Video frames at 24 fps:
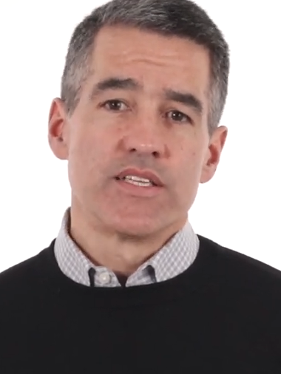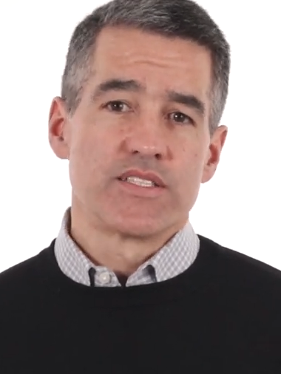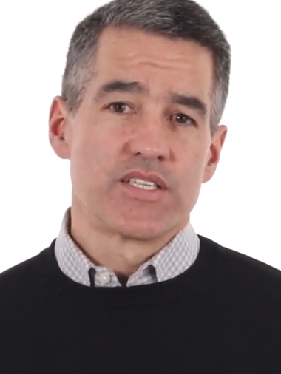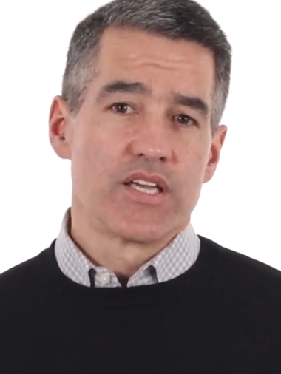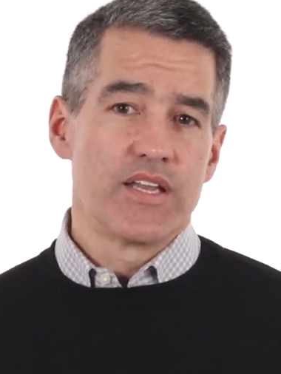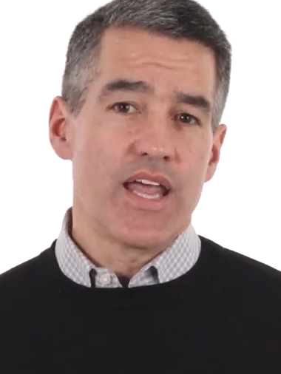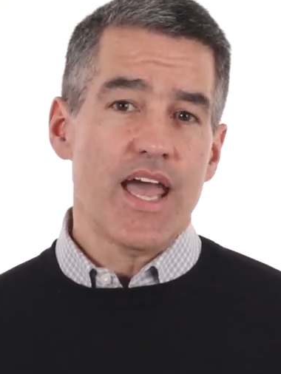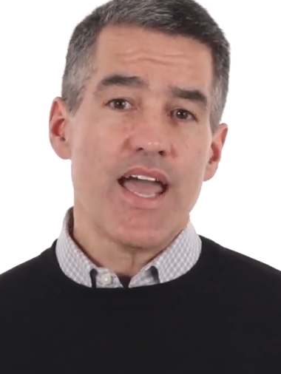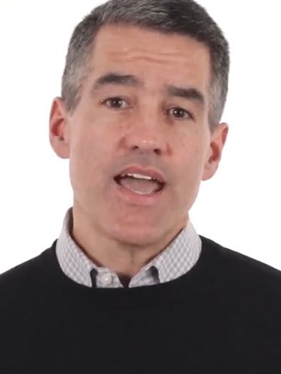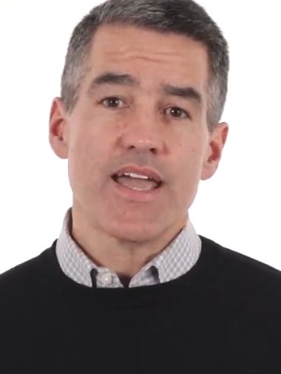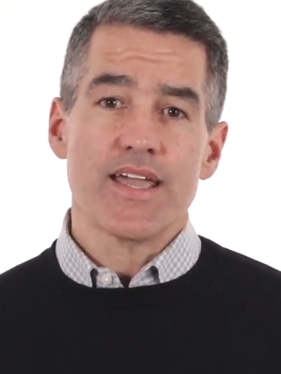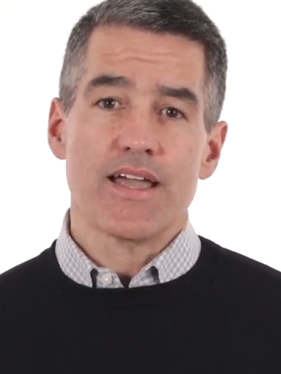
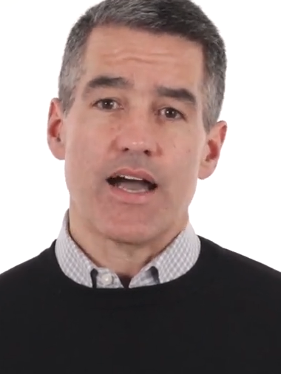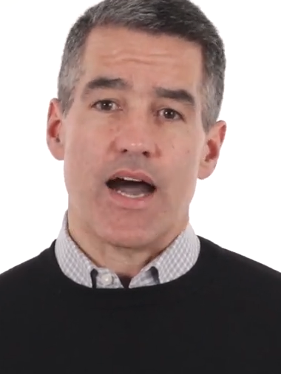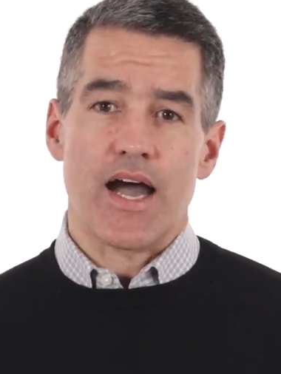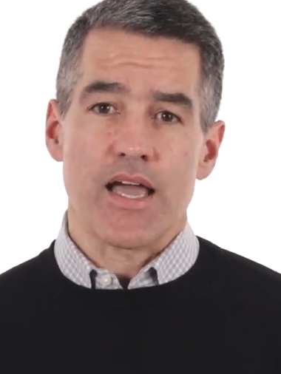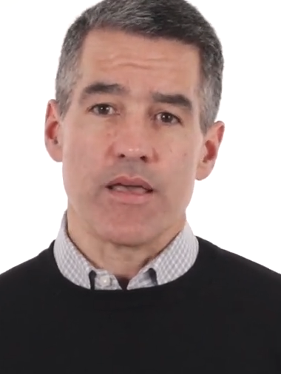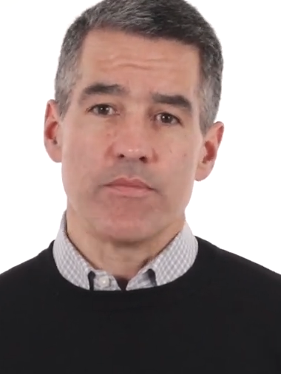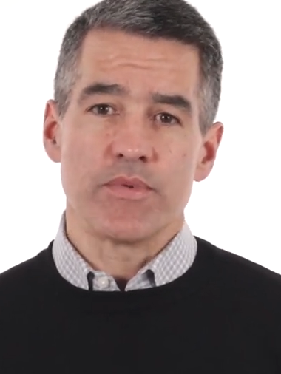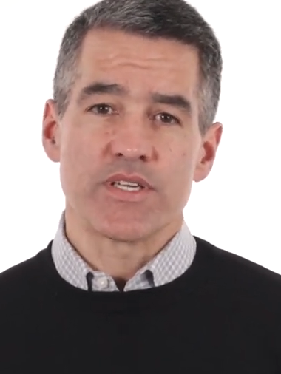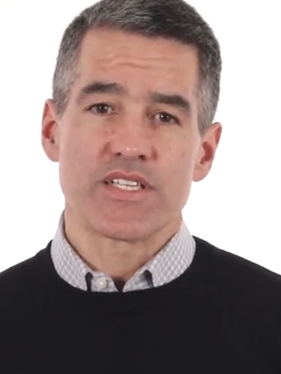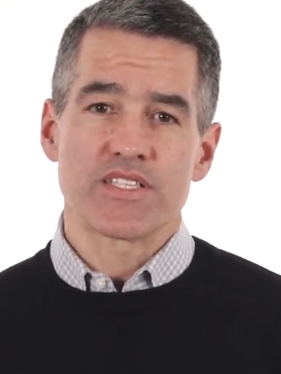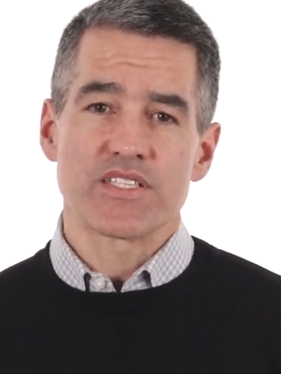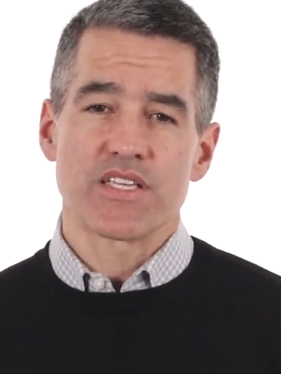Today, I
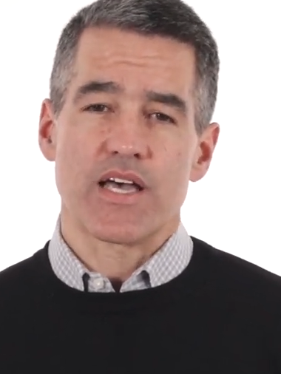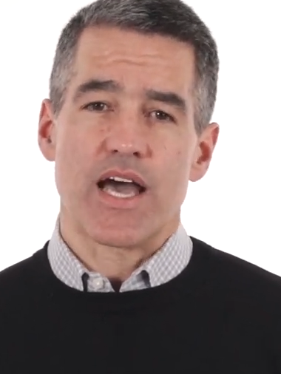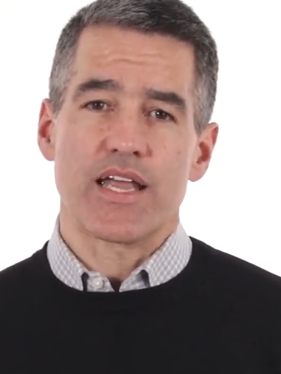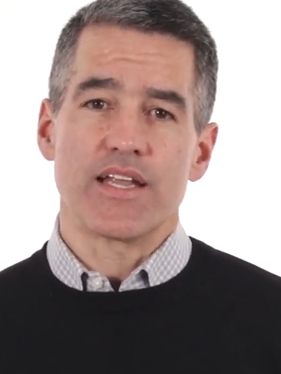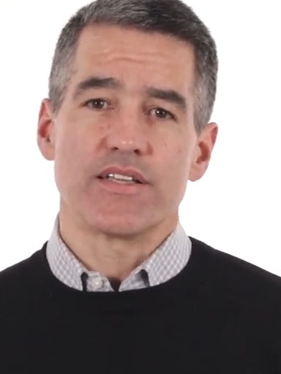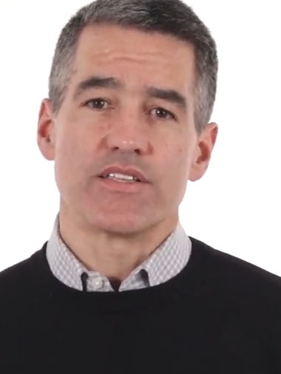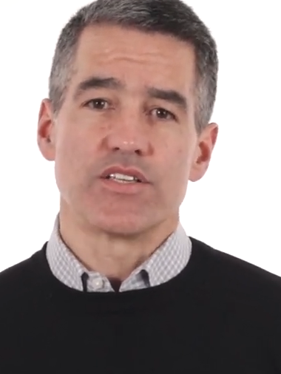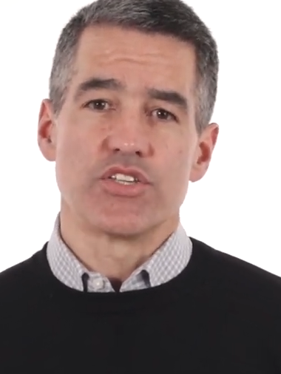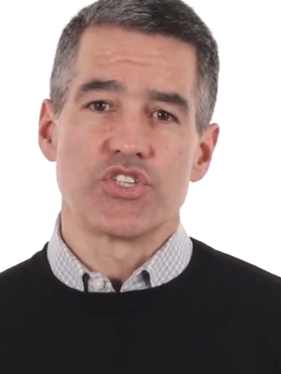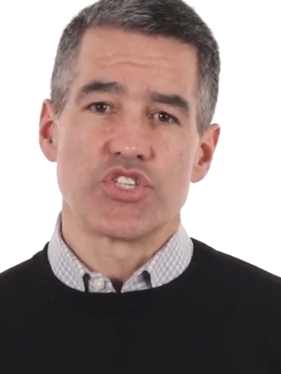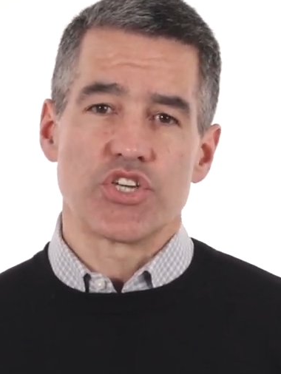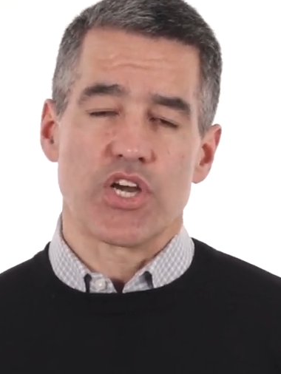am
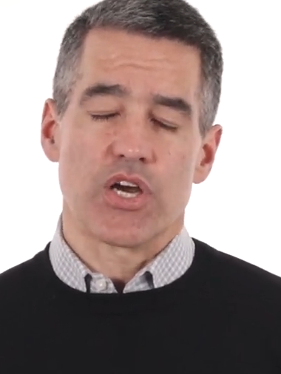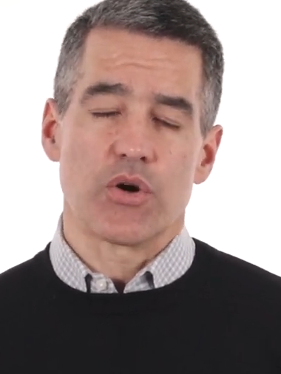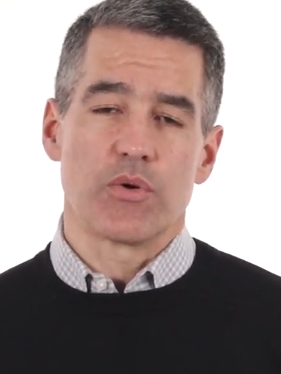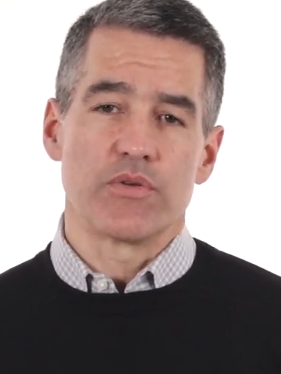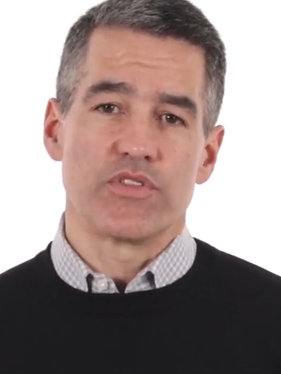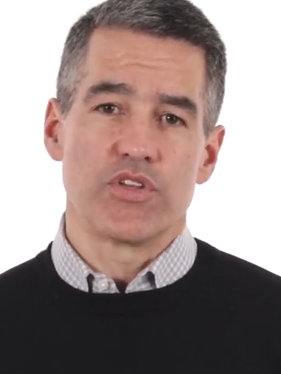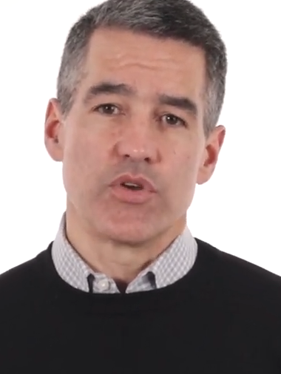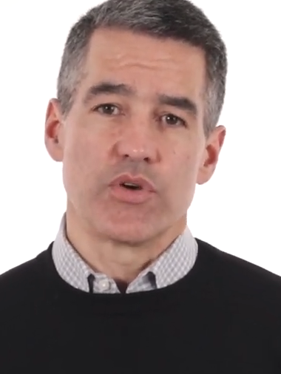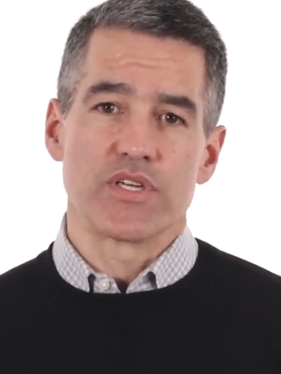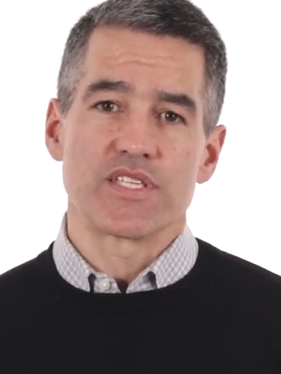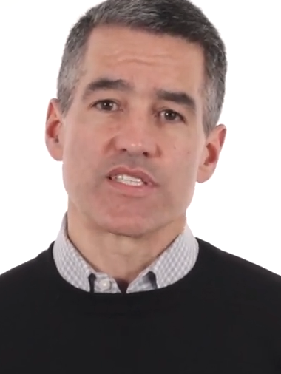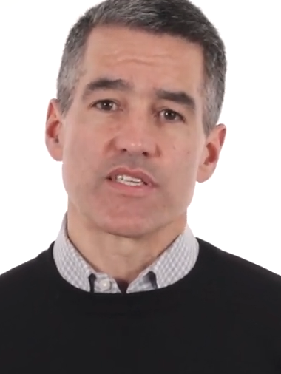excited to share with you